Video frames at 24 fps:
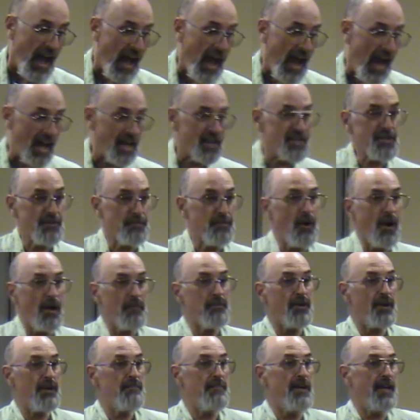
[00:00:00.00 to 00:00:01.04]
As a
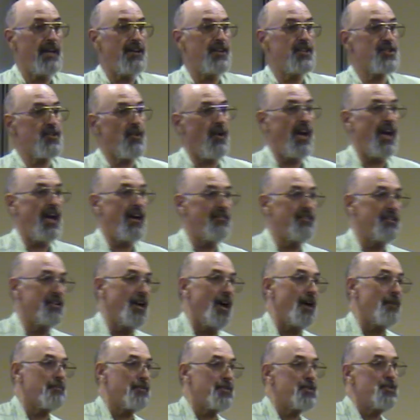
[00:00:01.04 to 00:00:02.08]
property manager, I have an
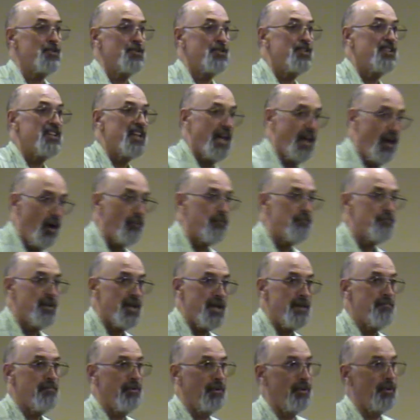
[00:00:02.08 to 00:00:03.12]
opportunity to help
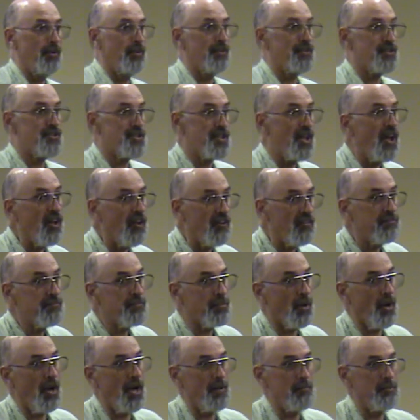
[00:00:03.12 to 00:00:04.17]
people solve
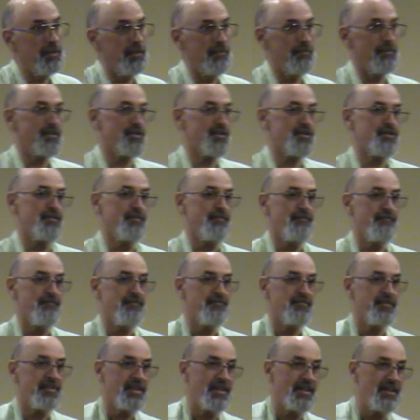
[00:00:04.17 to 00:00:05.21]
problems.
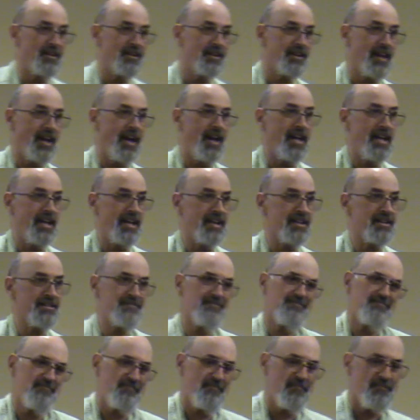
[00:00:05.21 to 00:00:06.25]
Okay,
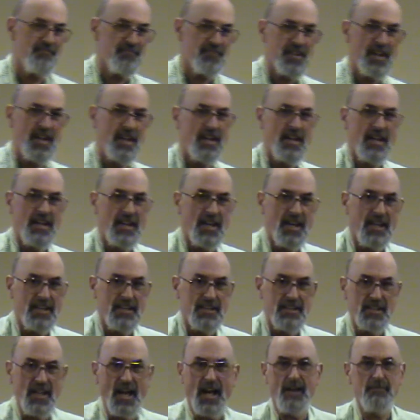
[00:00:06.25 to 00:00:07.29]

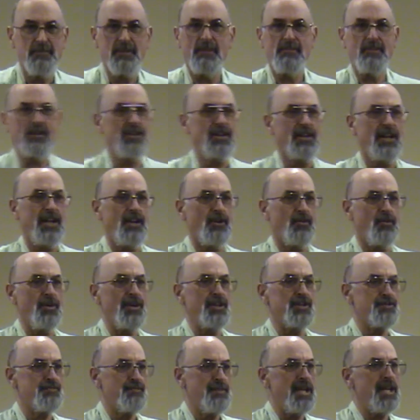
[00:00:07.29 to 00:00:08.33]
now I'm never going to get
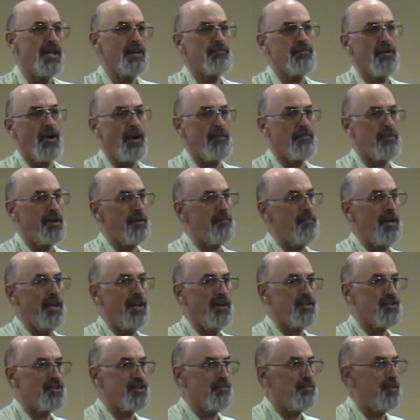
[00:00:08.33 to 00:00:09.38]
rich being a property
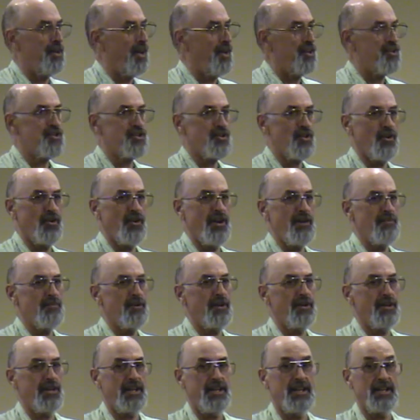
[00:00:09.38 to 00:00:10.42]
manager, but I sure am
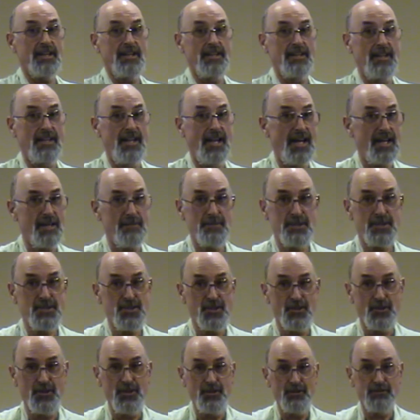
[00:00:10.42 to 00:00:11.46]
going to get a lot of
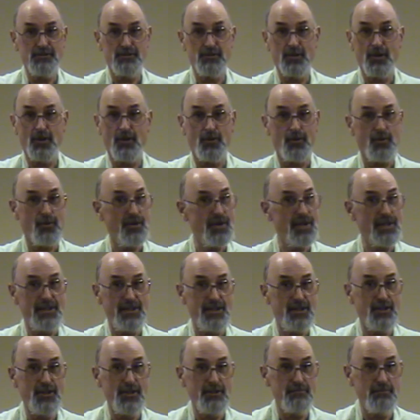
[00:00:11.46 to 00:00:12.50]
material for a
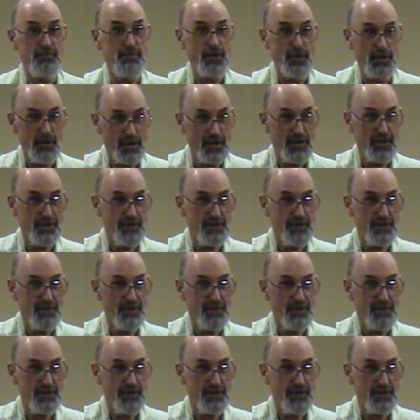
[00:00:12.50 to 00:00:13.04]
really good book.